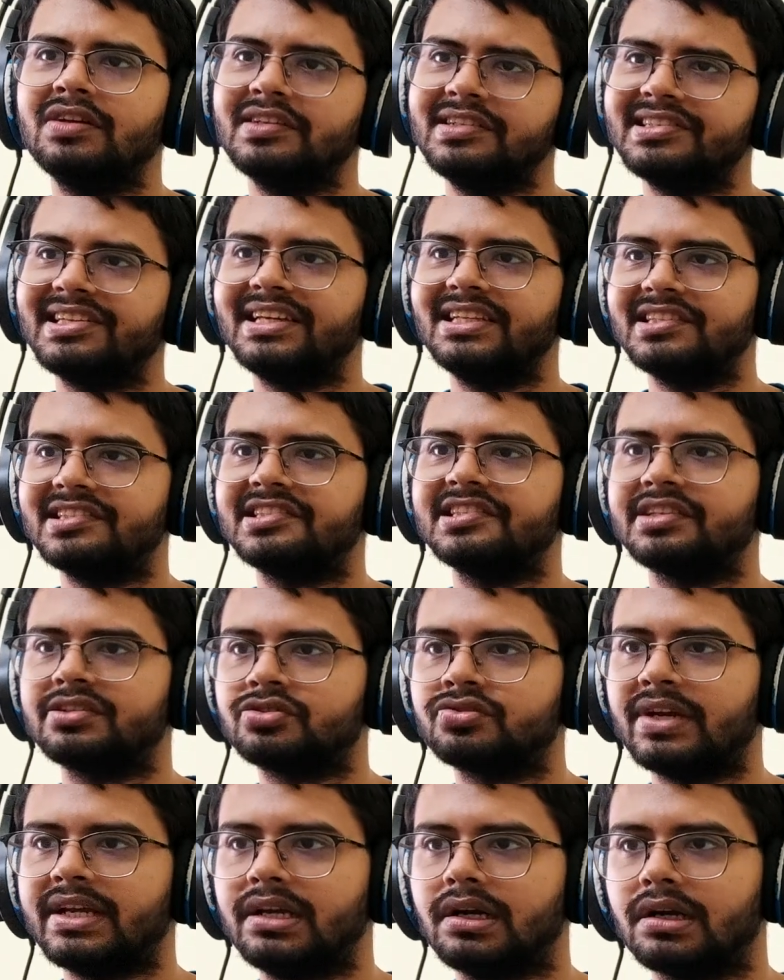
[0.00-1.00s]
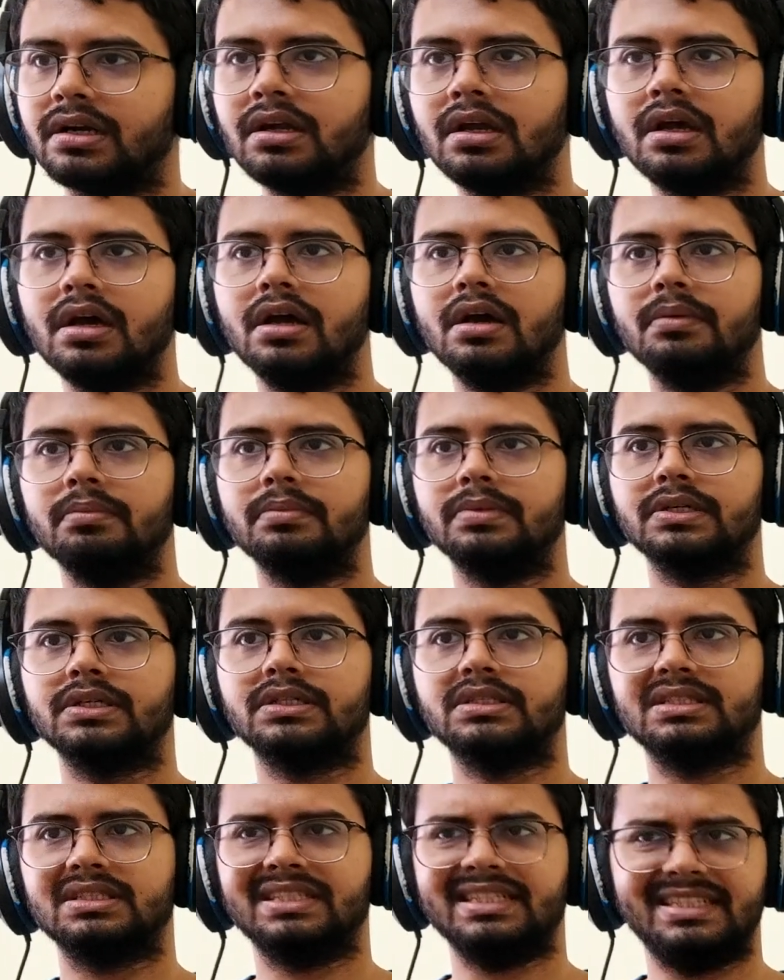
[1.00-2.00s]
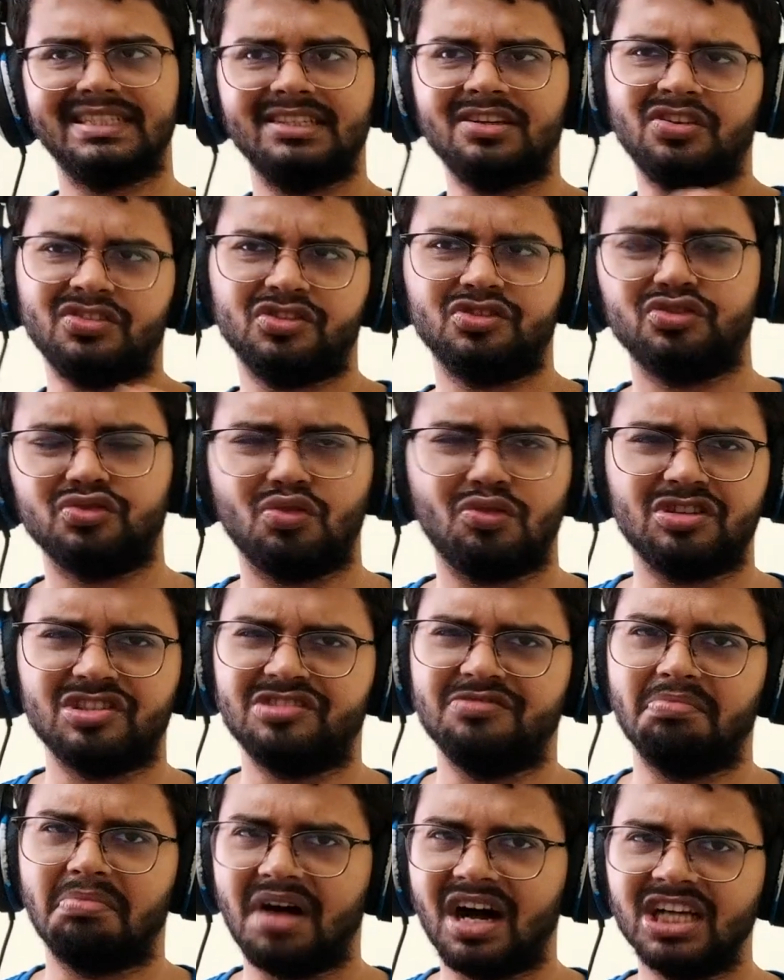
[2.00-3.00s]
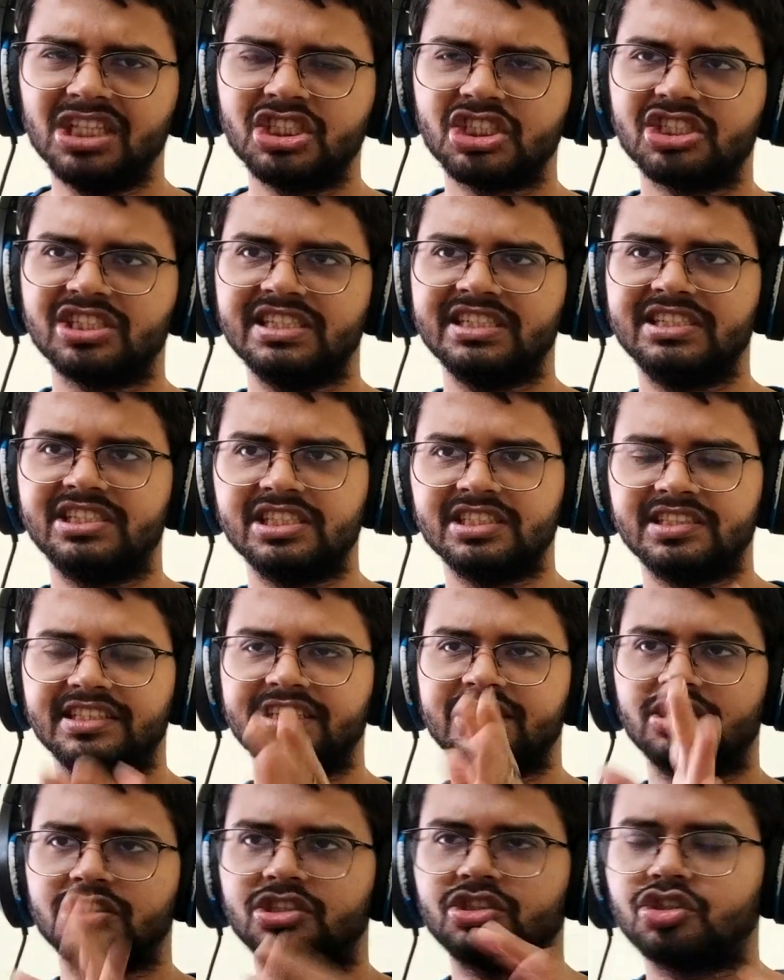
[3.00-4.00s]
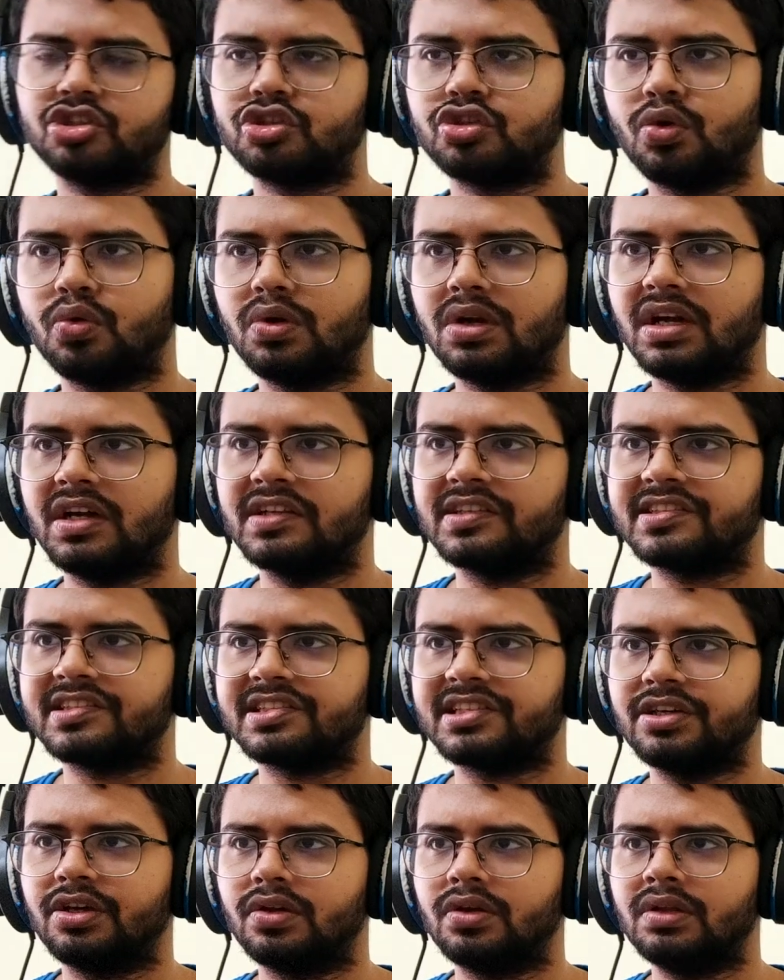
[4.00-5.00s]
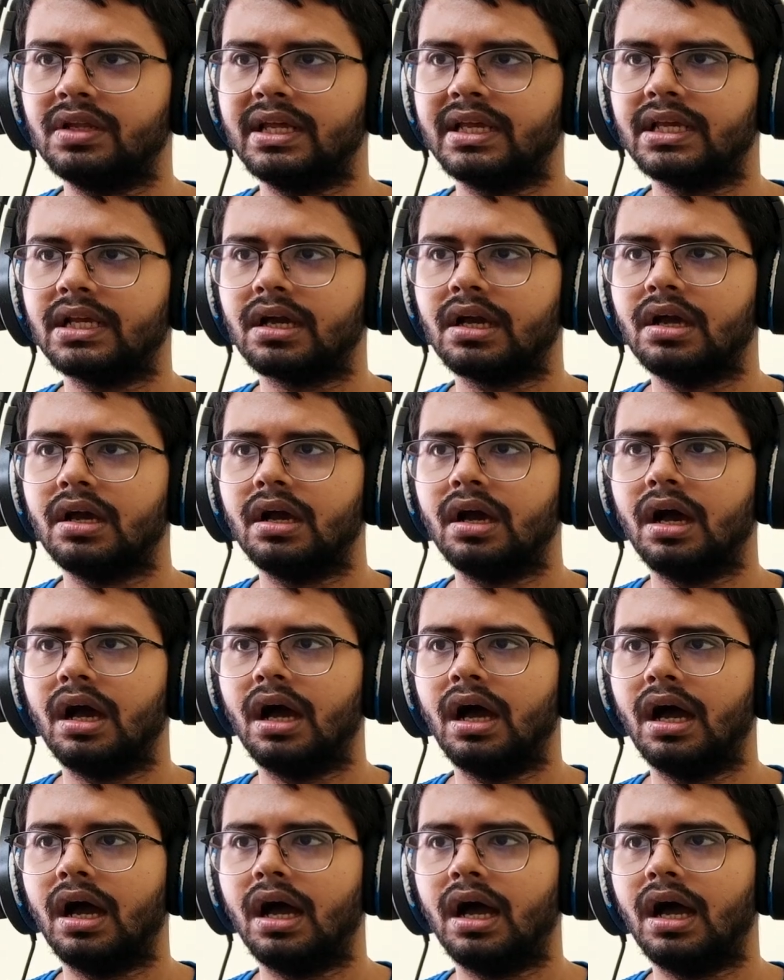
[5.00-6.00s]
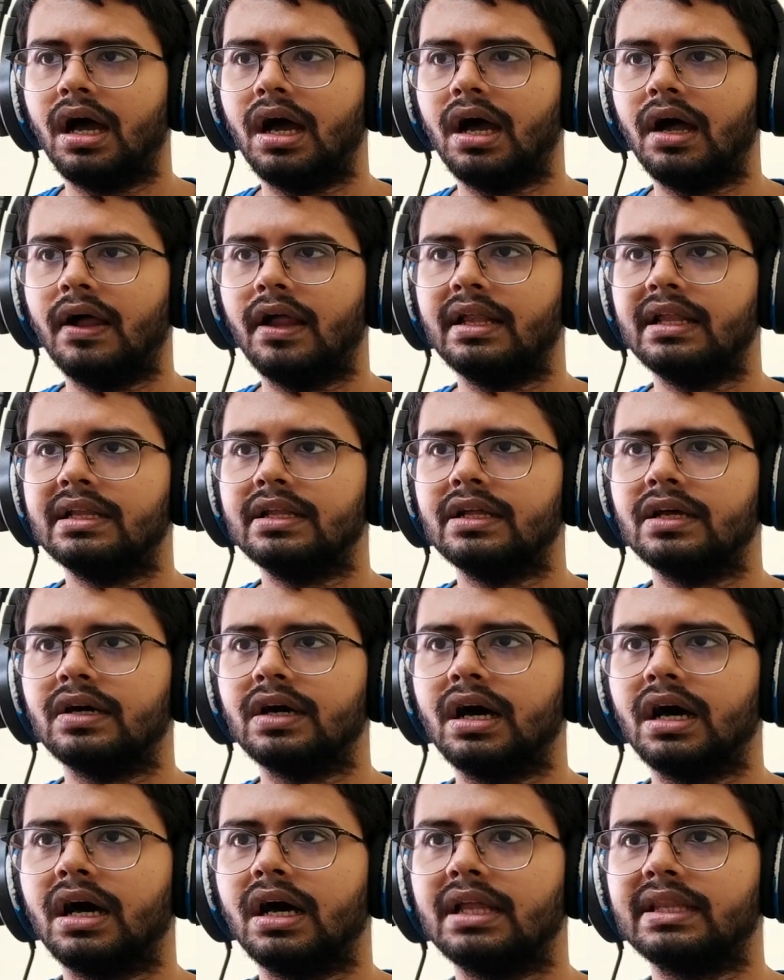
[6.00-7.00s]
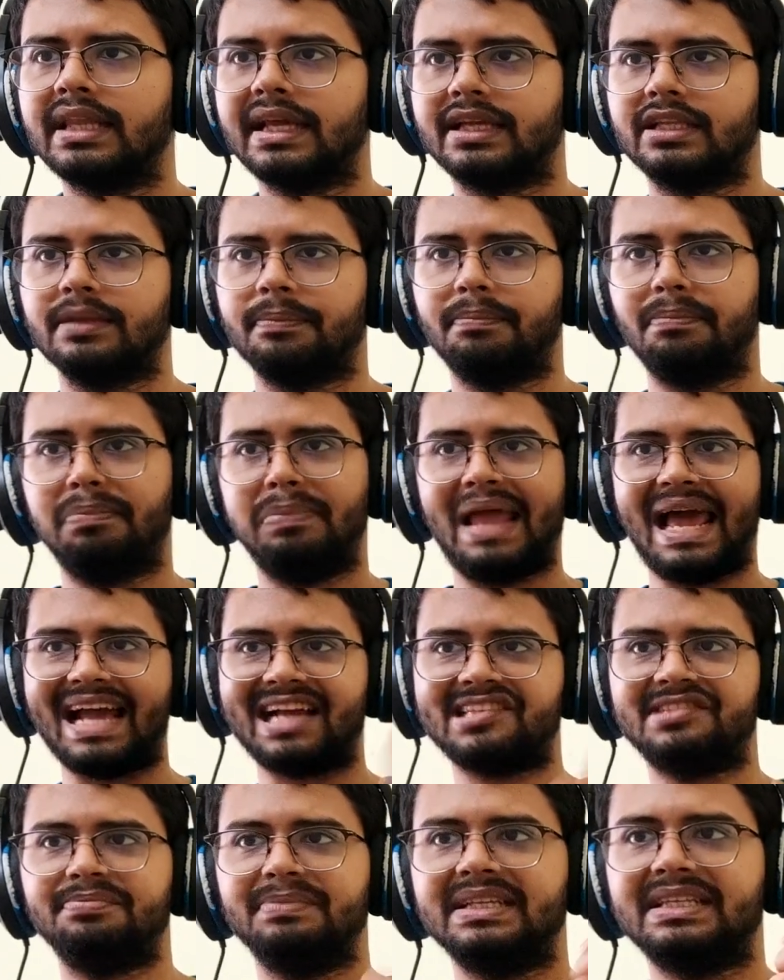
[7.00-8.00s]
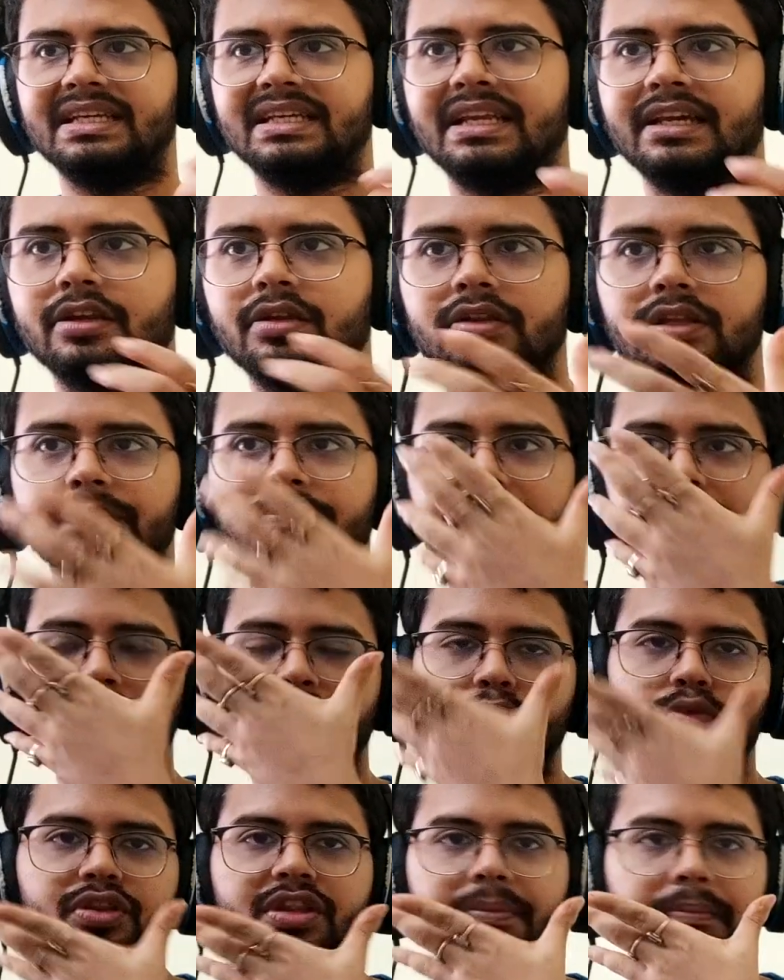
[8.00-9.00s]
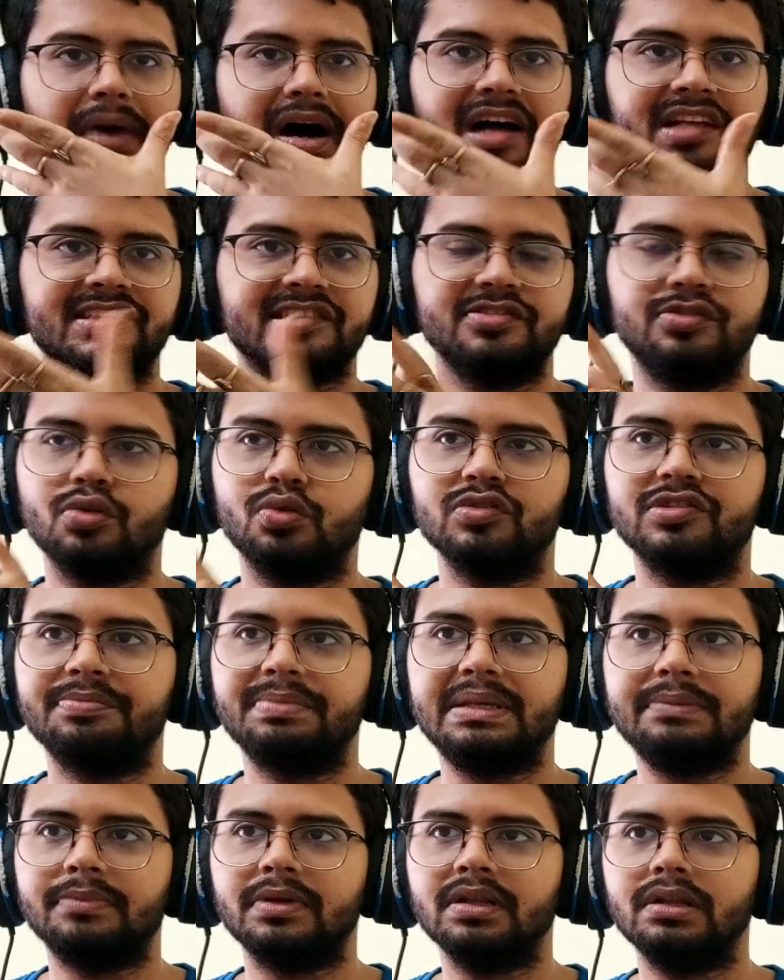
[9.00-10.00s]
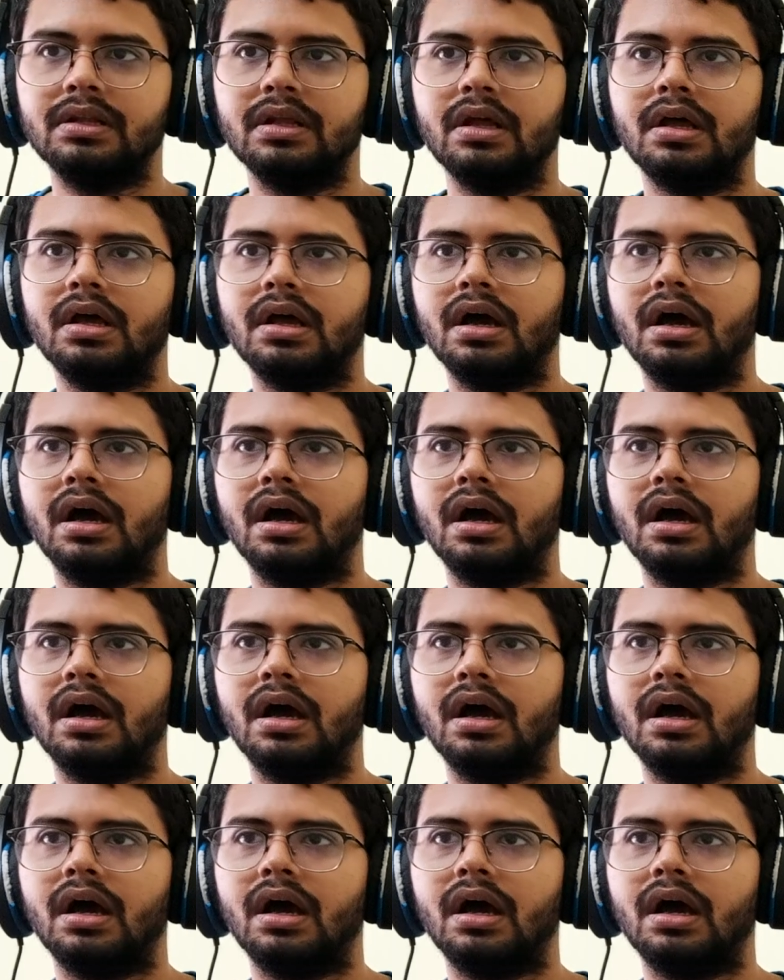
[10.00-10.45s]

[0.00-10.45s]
you could say this is a trailer, but they did not show us much. It just, they just showed us, you know, like, uh, like the blacksmithing, like, you know, the people with the masks, those people,